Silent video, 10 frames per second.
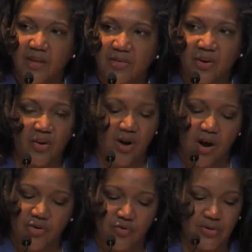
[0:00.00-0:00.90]
There are
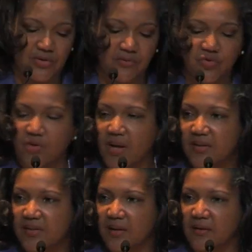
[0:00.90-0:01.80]
hundreds of
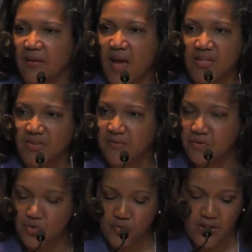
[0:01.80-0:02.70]
trucks and lots of
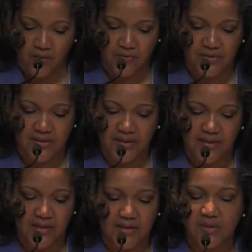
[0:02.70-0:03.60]
new rail
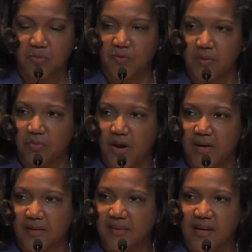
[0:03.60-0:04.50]
facilities moving
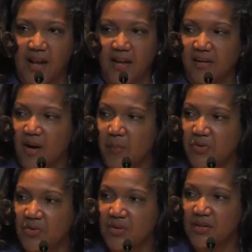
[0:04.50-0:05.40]
product that I had the
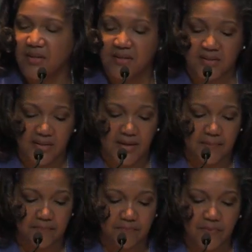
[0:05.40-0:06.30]
opportunity to see.
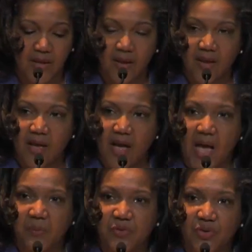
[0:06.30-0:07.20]

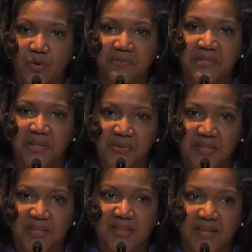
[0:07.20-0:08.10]
I observed
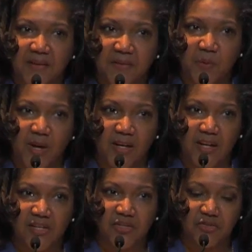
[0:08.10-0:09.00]
DOT's safety
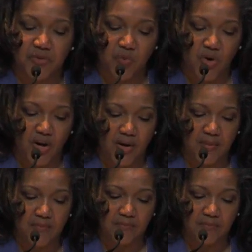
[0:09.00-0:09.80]
regulations at work.